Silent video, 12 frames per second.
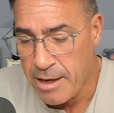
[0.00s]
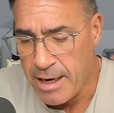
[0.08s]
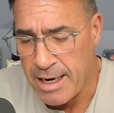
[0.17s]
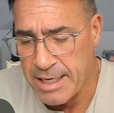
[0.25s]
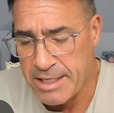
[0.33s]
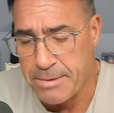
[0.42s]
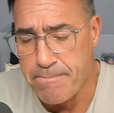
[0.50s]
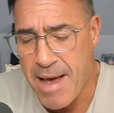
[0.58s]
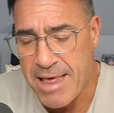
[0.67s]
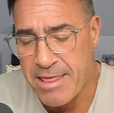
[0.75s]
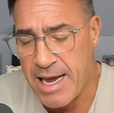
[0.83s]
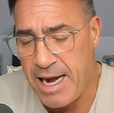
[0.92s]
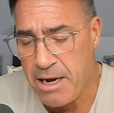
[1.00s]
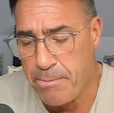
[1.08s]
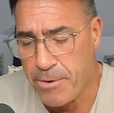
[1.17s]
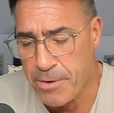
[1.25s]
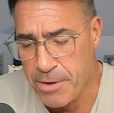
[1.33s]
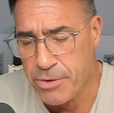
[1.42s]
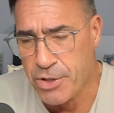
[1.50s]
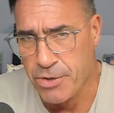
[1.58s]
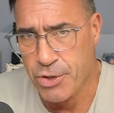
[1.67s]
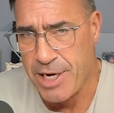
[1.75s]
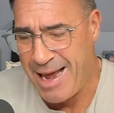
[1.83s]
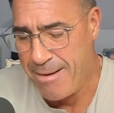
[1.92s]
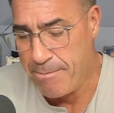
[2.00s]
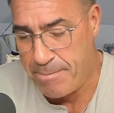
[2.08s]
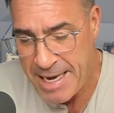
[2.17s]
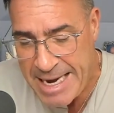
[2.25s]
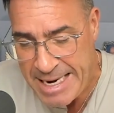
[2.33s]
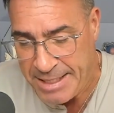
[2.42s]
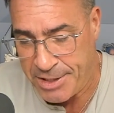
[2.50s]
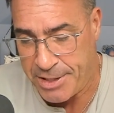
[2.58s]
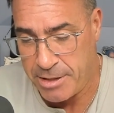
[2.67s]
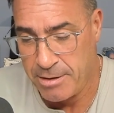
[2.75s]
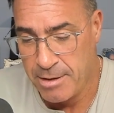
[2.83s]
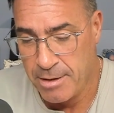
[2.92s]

as methane producers, MPs.